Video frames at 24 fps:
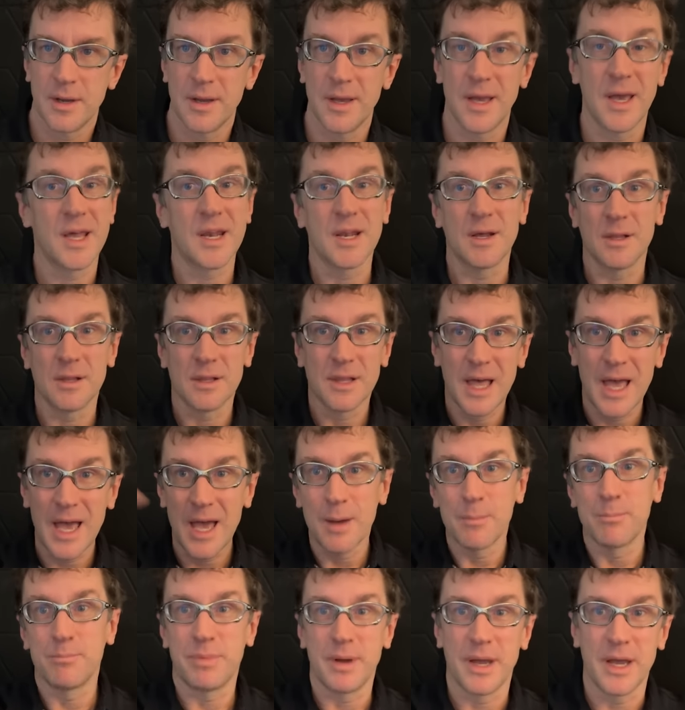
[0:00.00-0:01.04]
at a
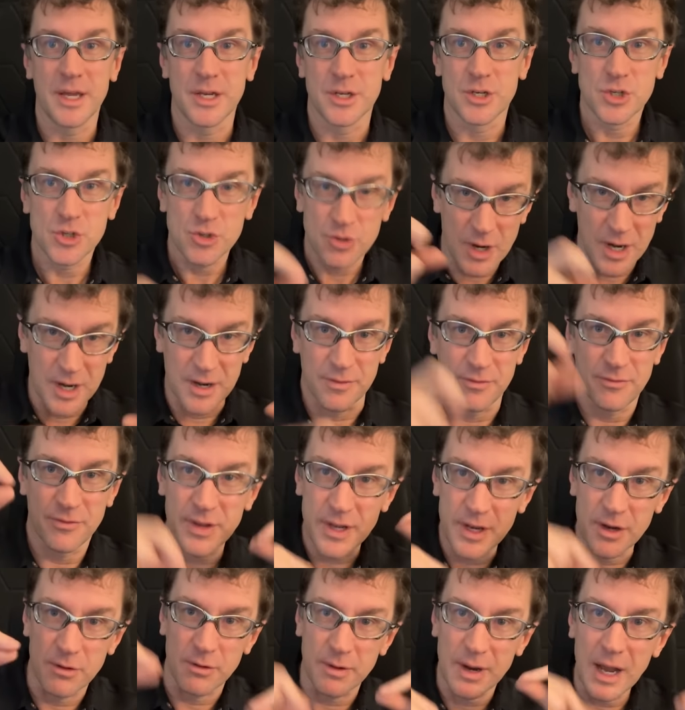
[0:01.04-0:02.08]
lab bench trying to
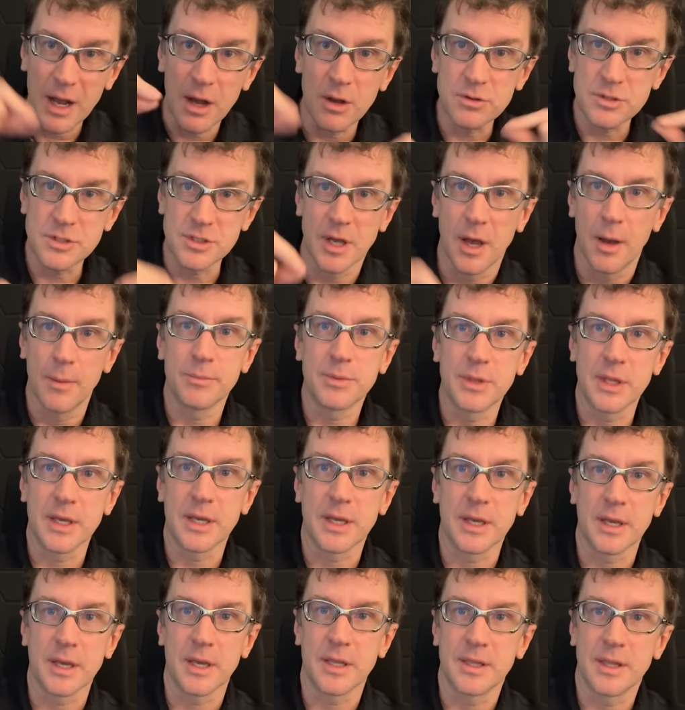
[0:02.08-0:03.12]
figure out something,